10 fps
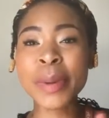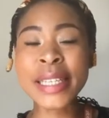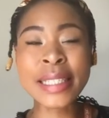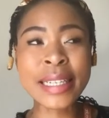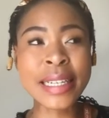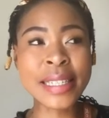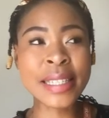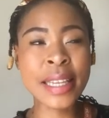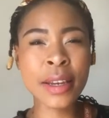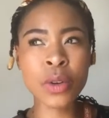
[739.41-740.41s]
basically
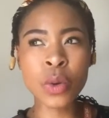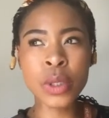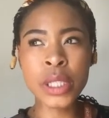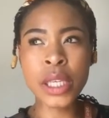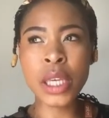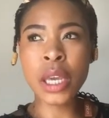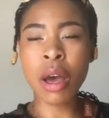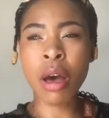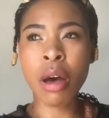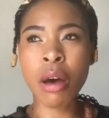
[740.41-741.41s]
said, Uti,
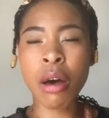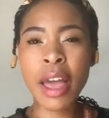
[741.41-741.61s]
uh,